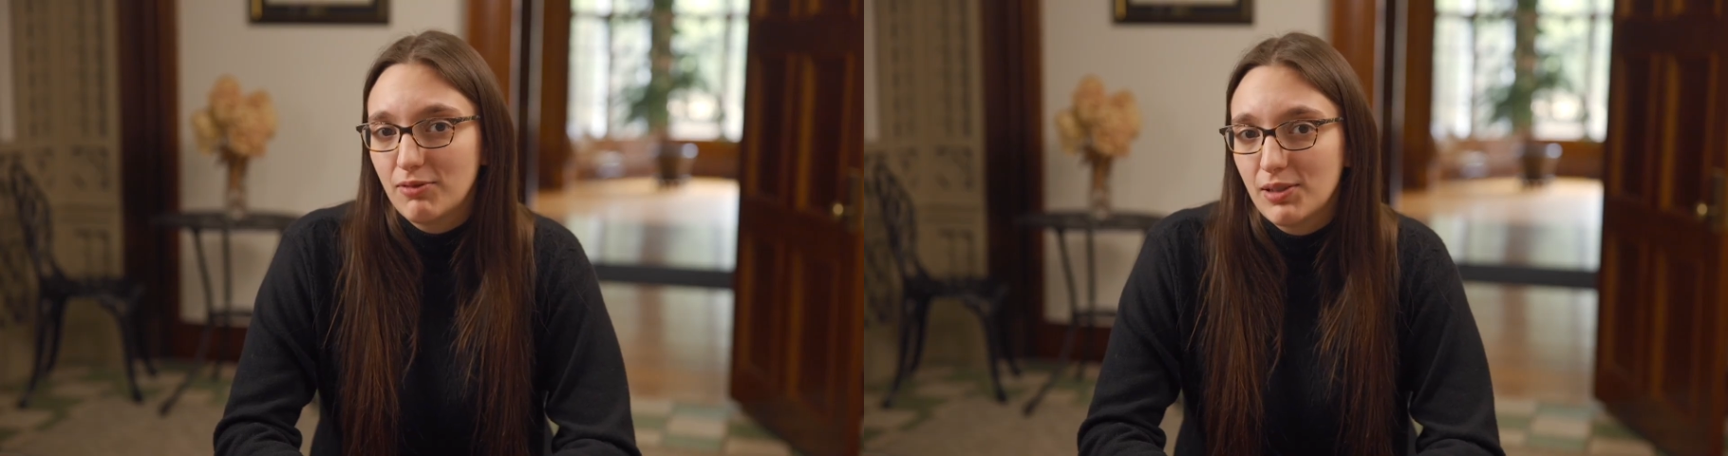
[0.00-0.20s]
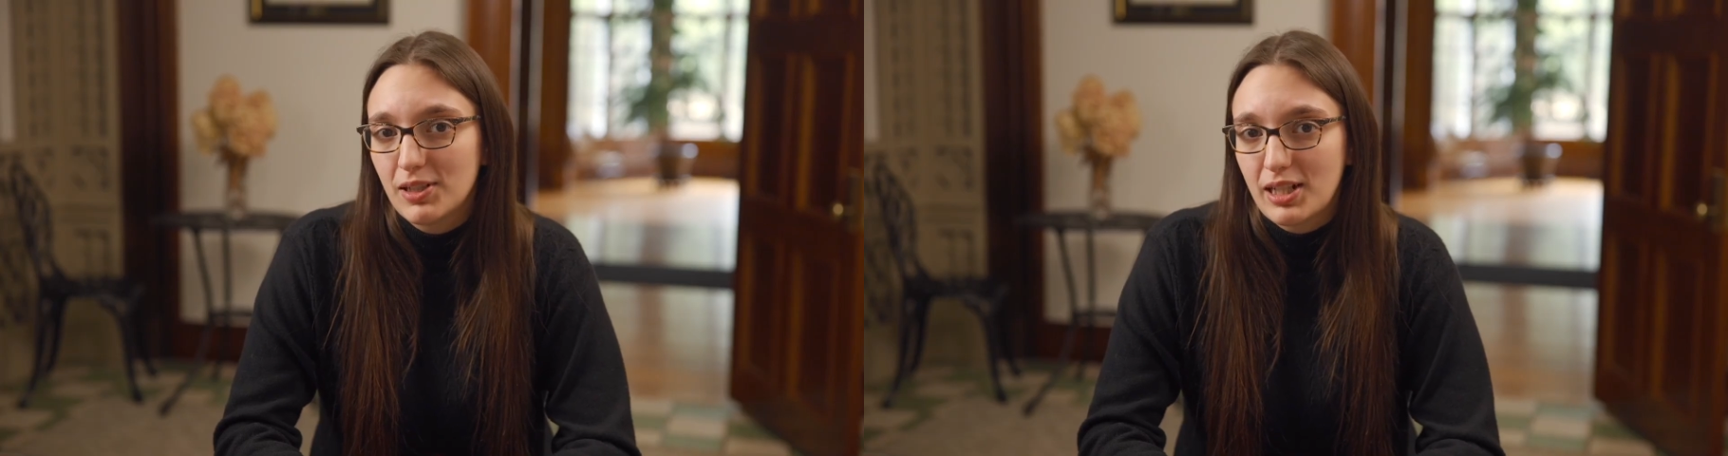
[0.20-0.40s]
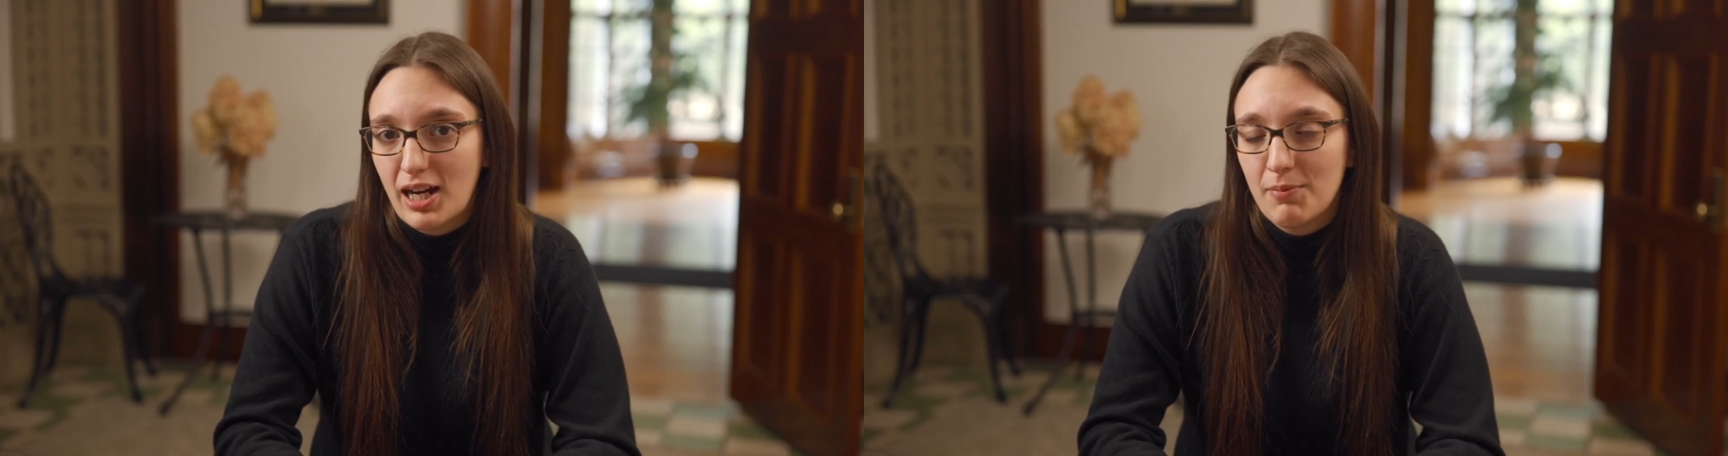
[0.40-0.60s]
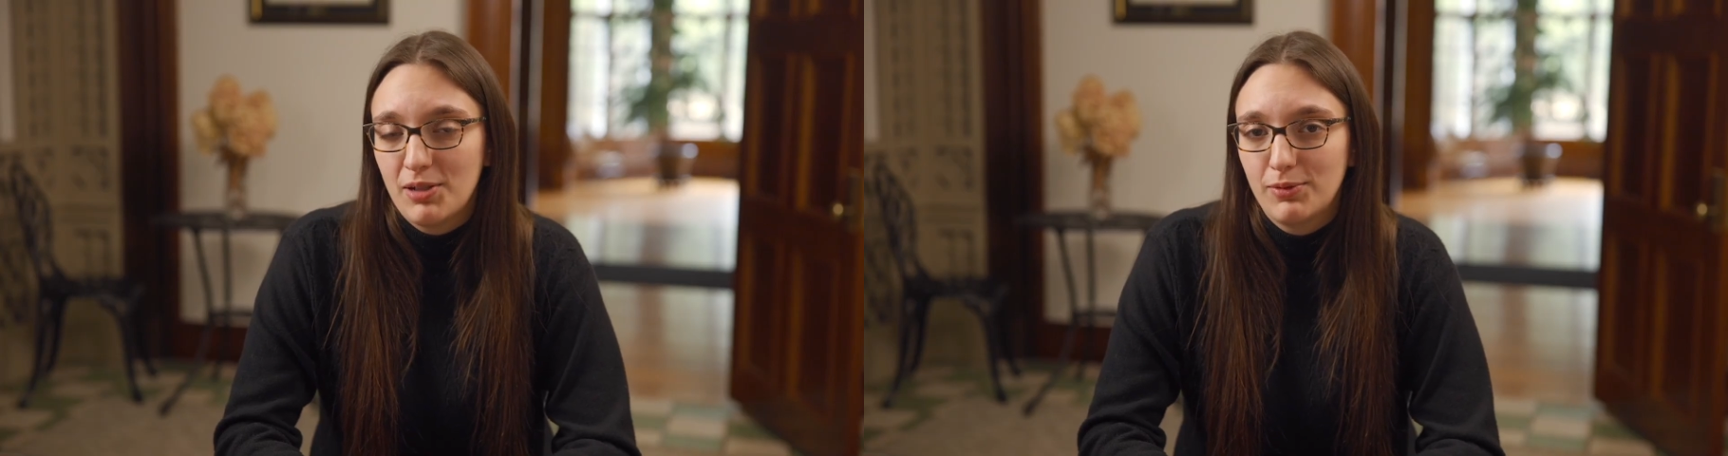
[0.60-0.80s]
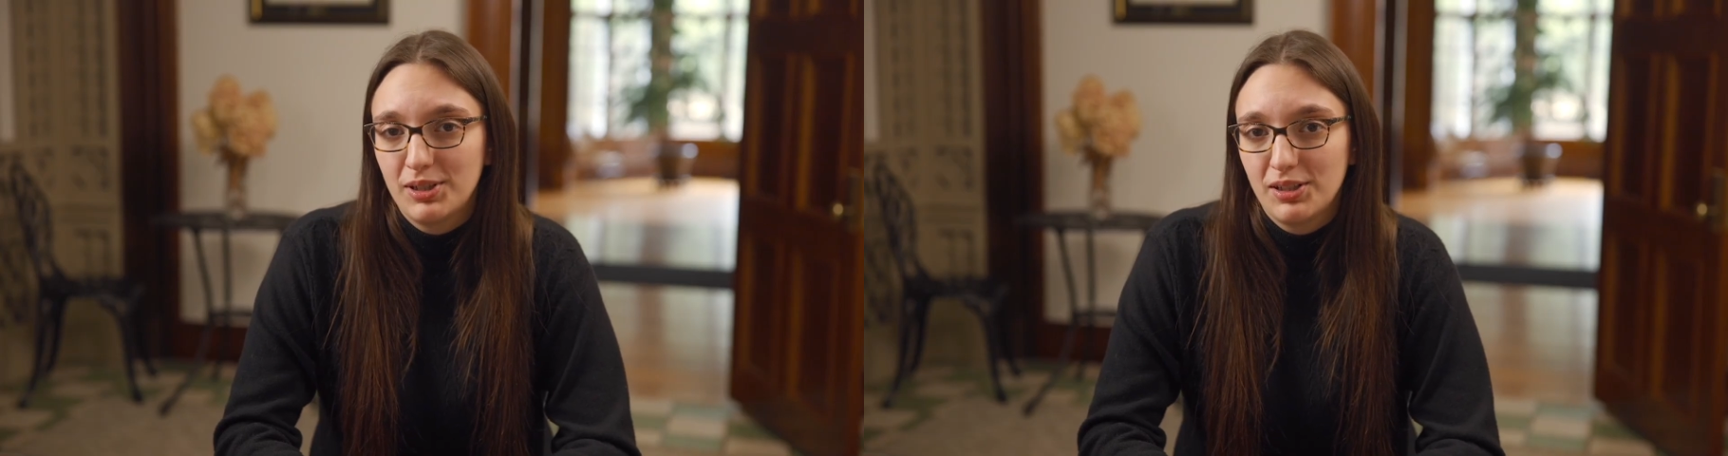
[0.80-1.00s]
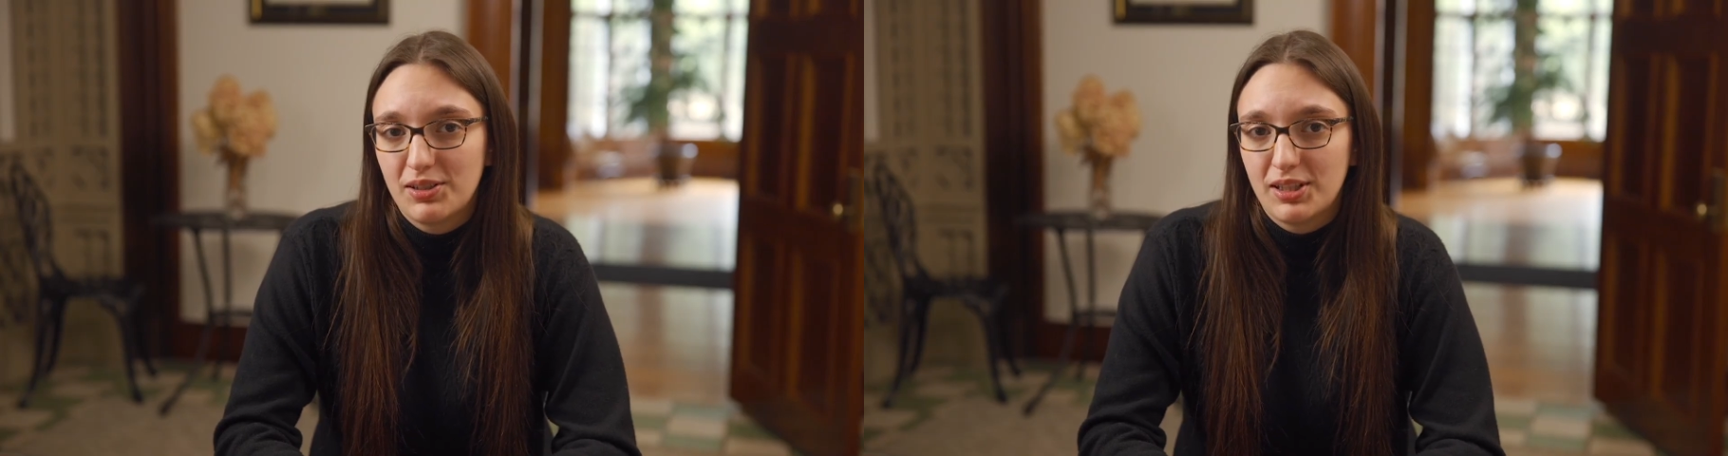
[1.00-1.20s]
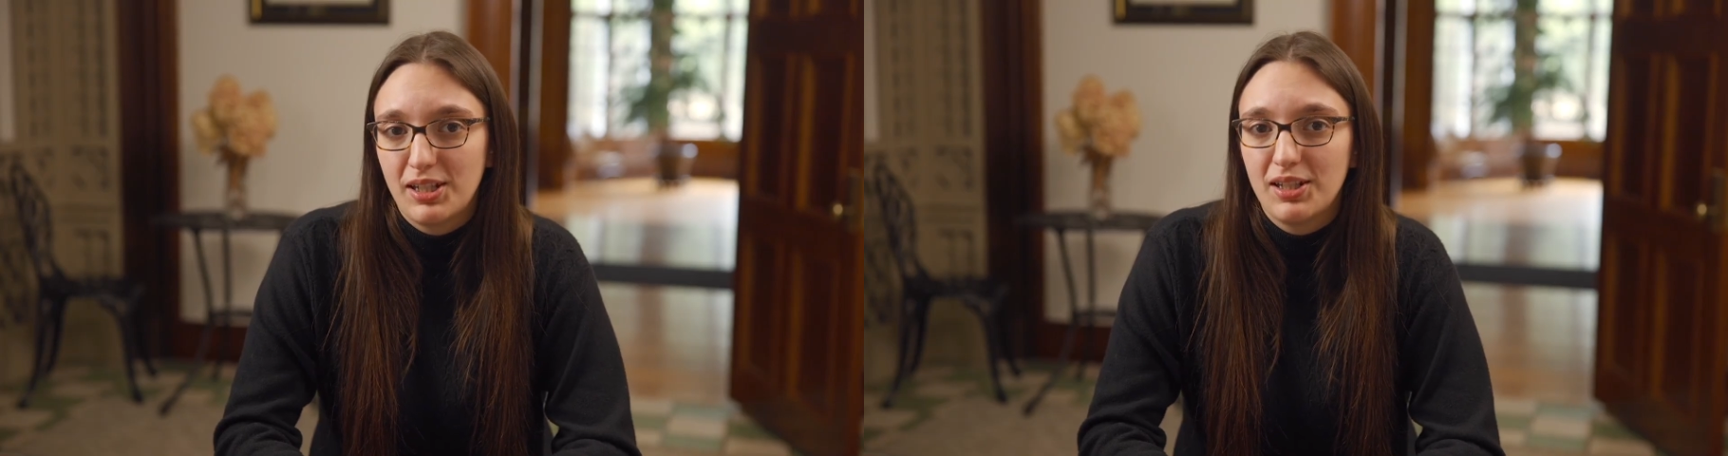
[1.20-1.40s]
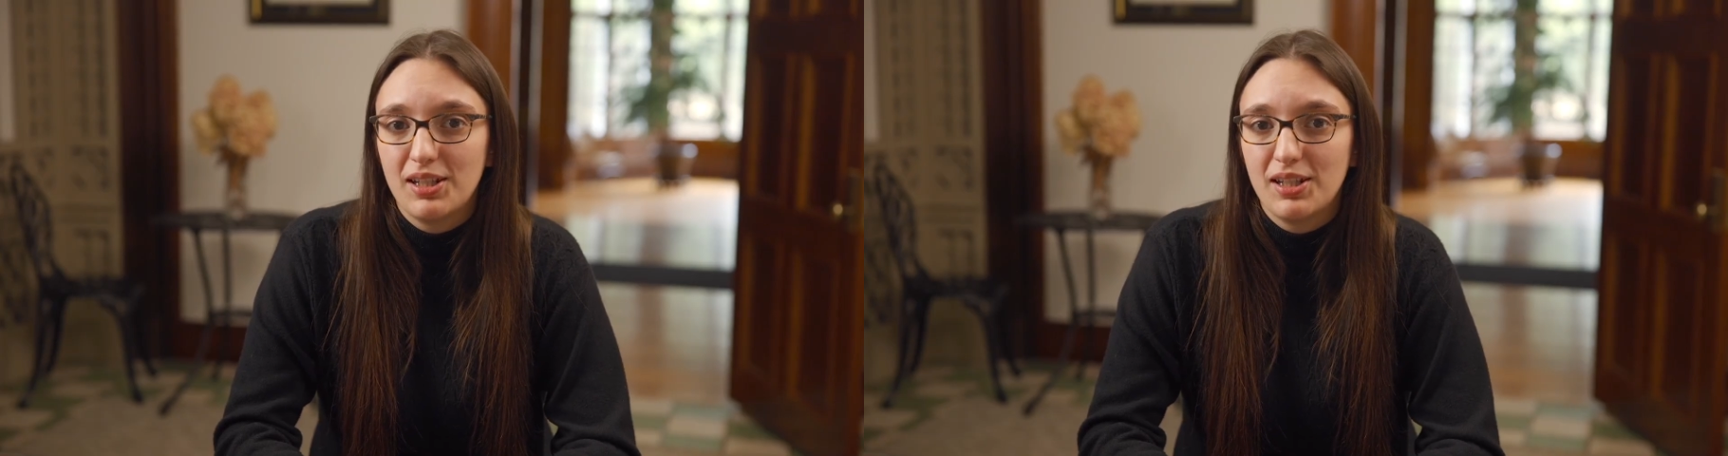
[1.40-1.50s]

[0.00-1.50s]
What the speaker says: what retirement would look like,